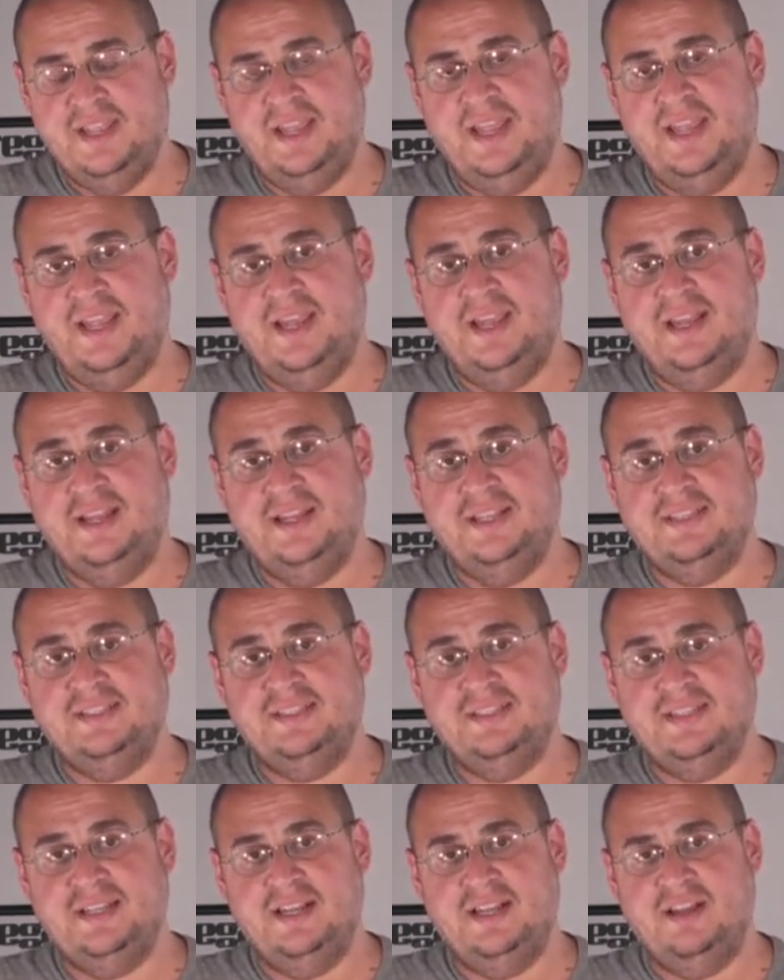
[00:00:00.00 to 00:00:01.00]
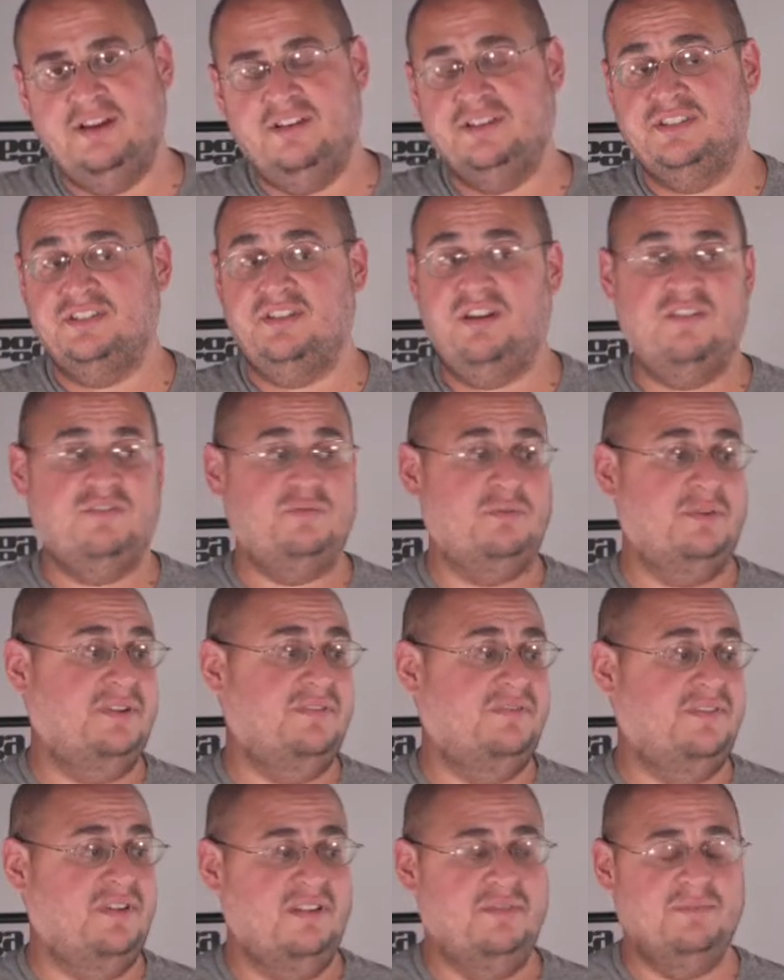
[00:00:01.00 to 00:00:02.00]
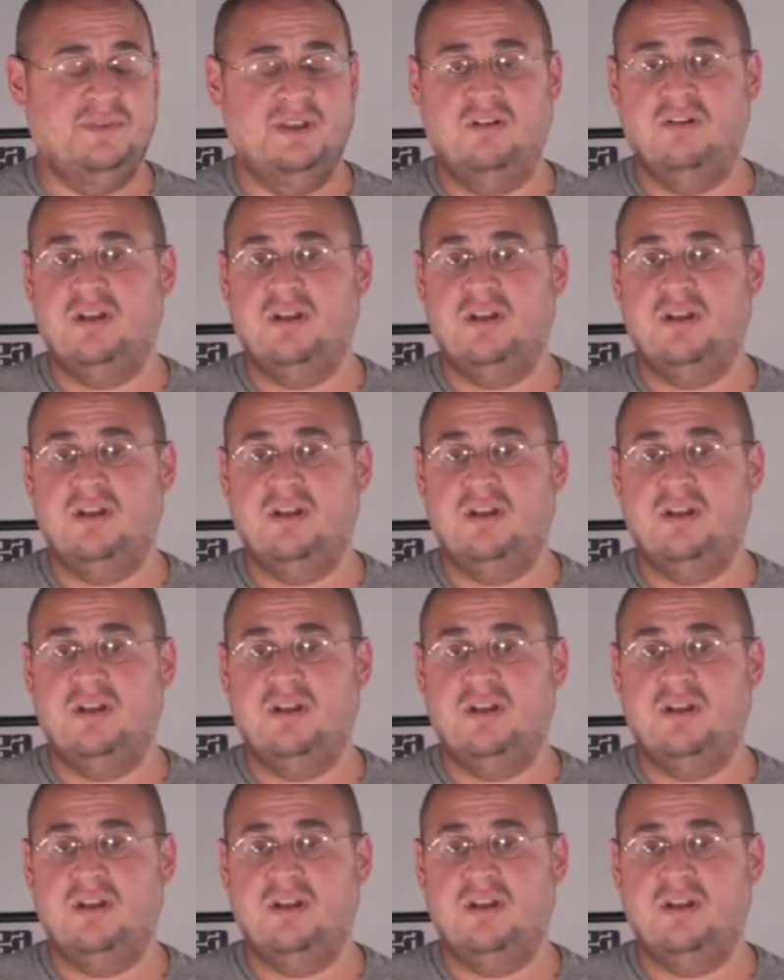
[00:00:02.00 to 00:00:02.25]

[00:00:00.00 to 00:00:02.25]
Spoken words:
and our software development,